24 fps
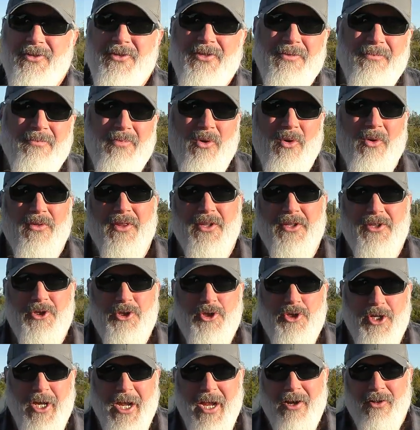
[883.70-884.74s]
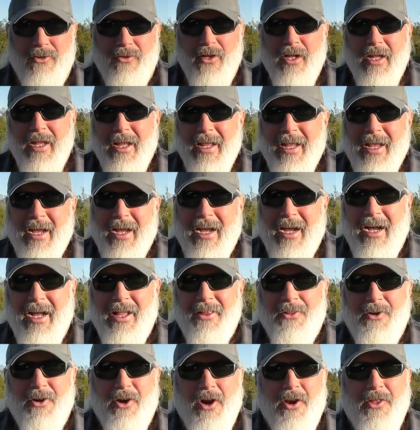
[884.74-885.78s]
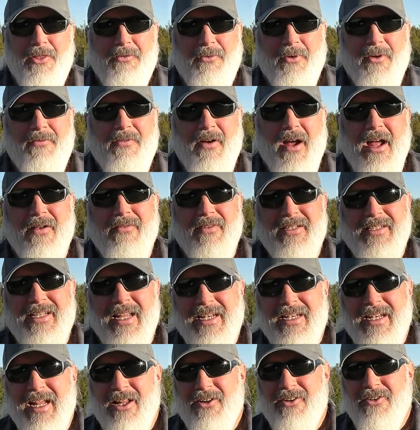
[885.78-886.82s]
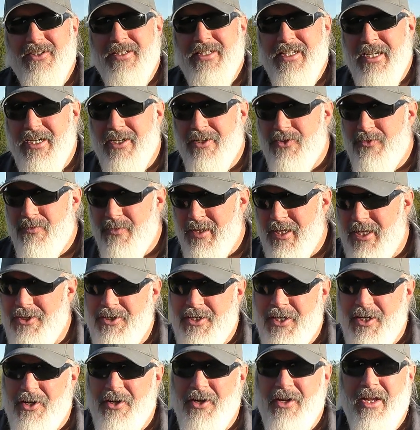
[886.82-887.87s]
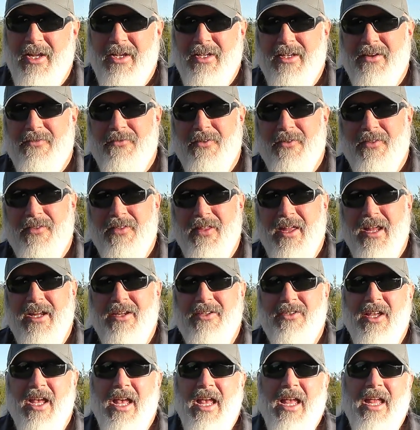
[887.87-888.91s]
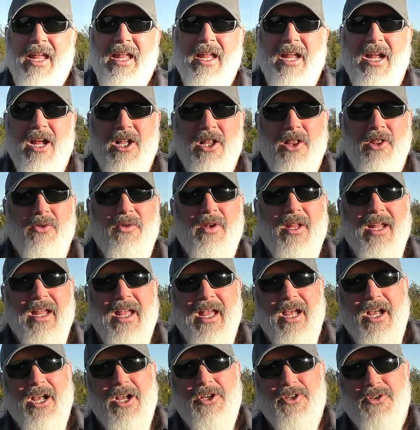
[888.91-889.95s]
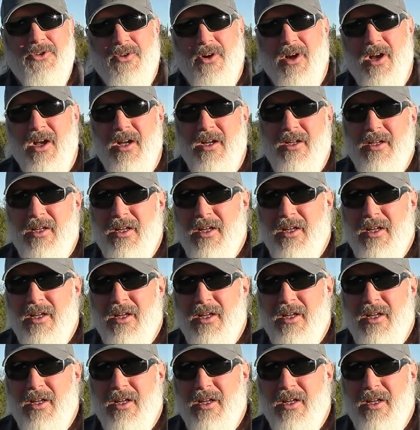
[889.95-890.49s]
support this channel. There are $3, $5, and $10 tiers. With each tier, you get different things, including extra